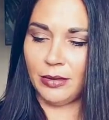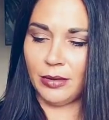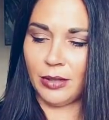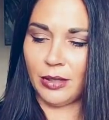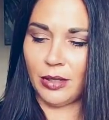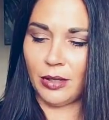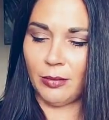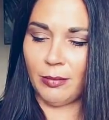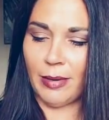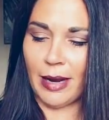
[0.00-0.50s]
you to
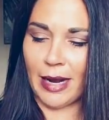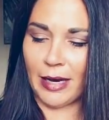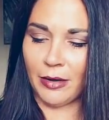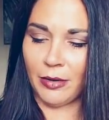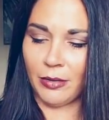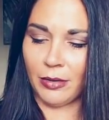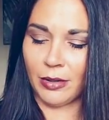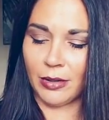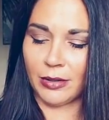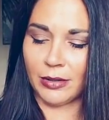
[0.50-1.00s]
go
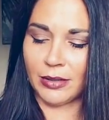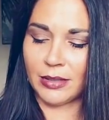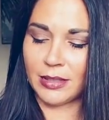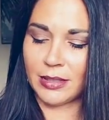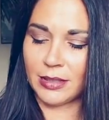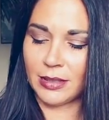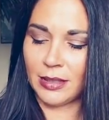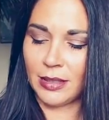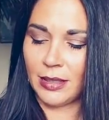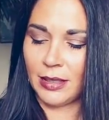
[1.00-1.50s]

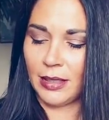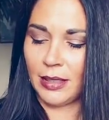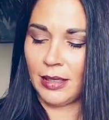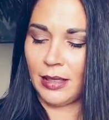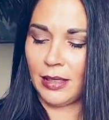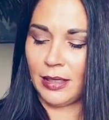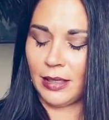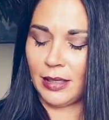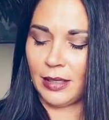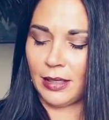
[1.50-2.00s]
backwards
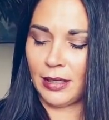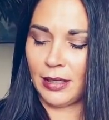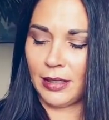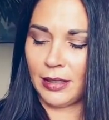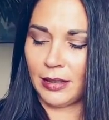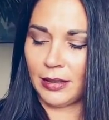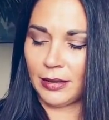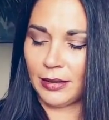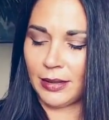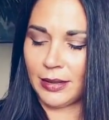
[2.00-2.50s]

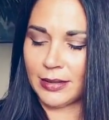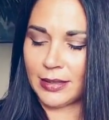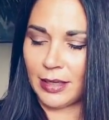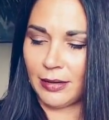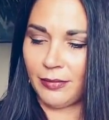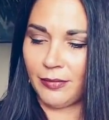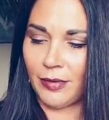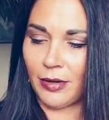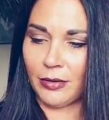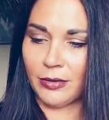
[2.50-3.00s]
because uh,
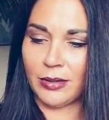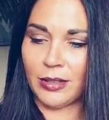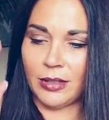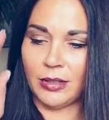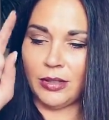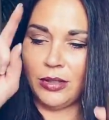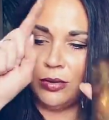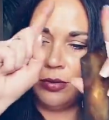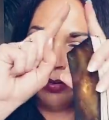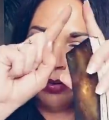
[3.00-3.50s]
I felt
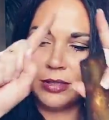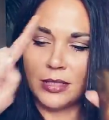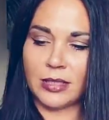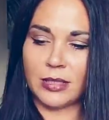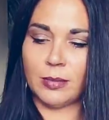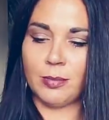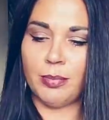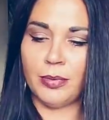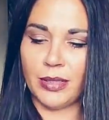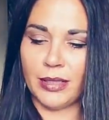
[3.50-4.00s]
that you were
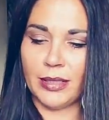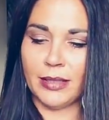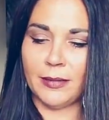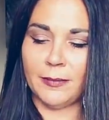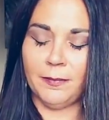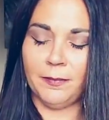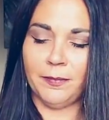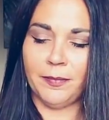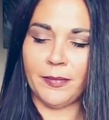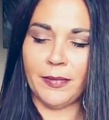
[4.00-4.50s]
split.
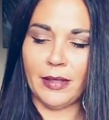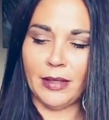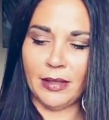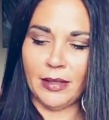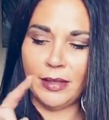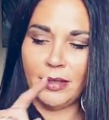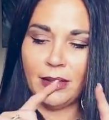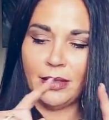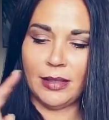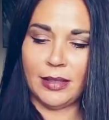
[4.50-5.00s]

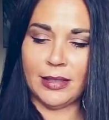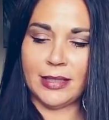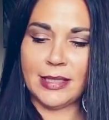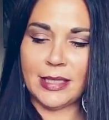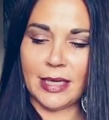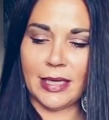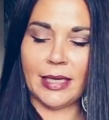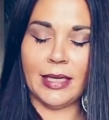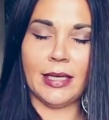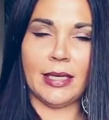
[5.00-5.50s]
It's
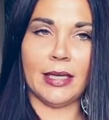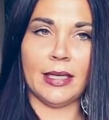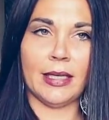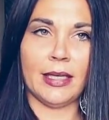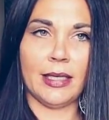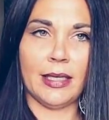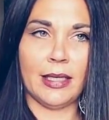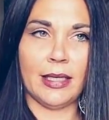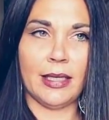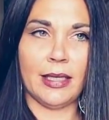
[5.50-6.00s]
like
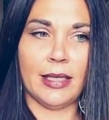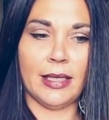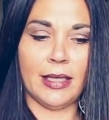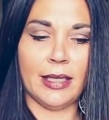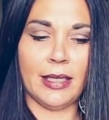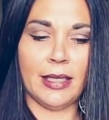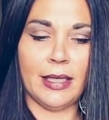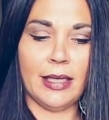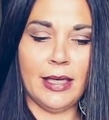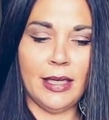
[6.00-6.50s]

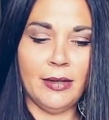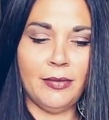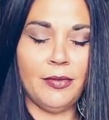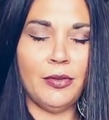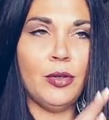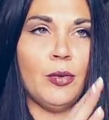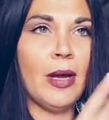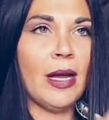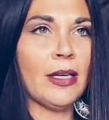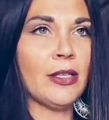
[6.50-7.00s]

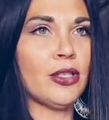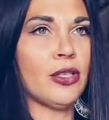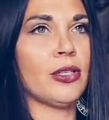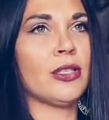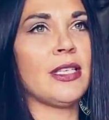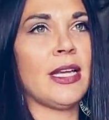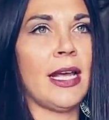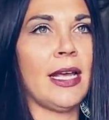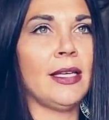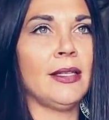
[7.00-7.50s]
if you
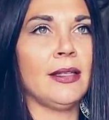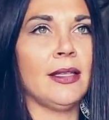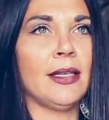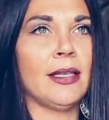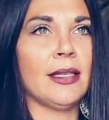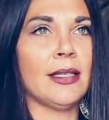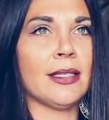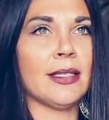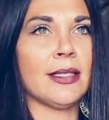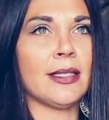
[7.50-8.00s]
entertain
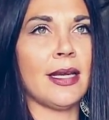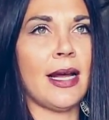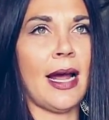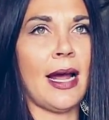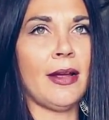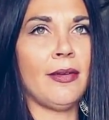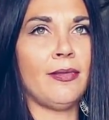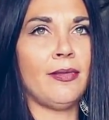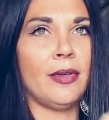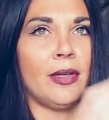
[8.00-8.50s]
this,
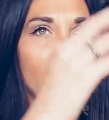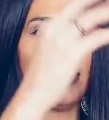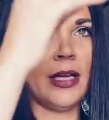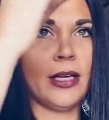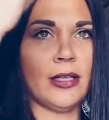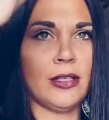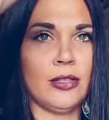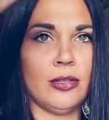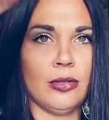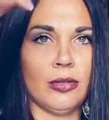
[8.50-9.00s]
I feel
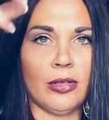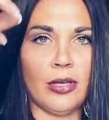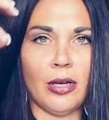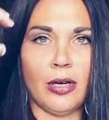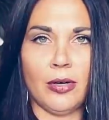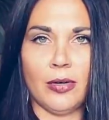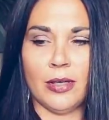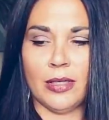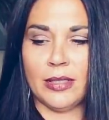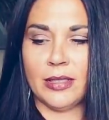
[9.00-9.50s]
like you'll
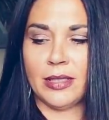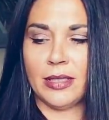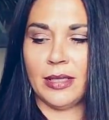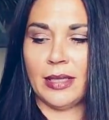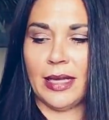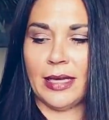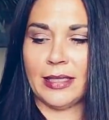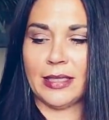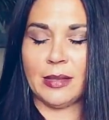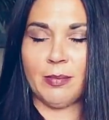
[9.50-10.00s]
go into
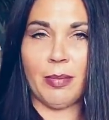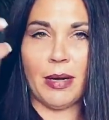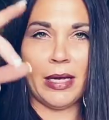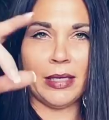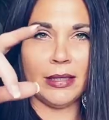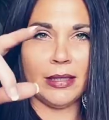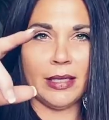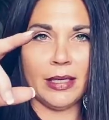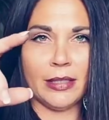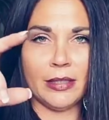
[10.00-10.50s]
that
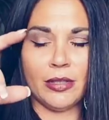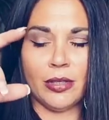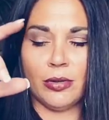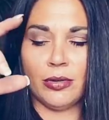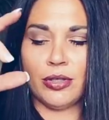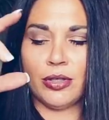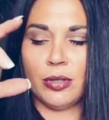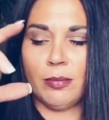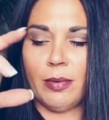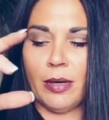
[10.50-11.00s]
spot that I
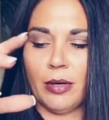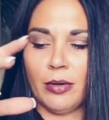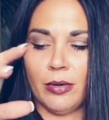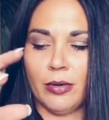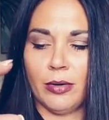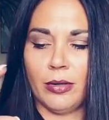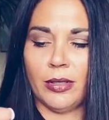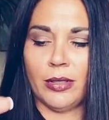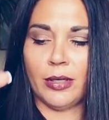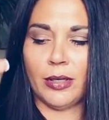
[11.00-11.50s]
told you about
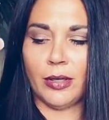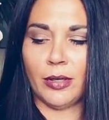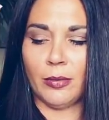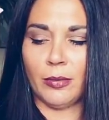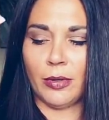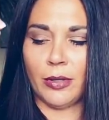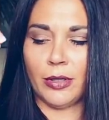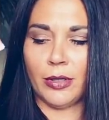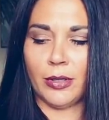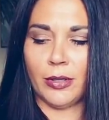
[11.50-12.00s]
earlier
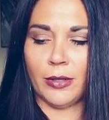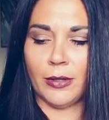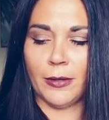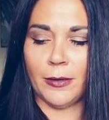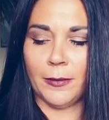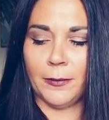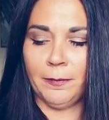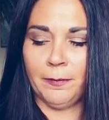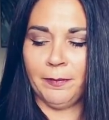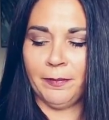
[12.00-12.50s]
where
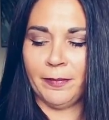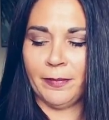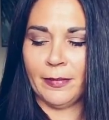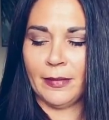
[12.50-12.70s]
you're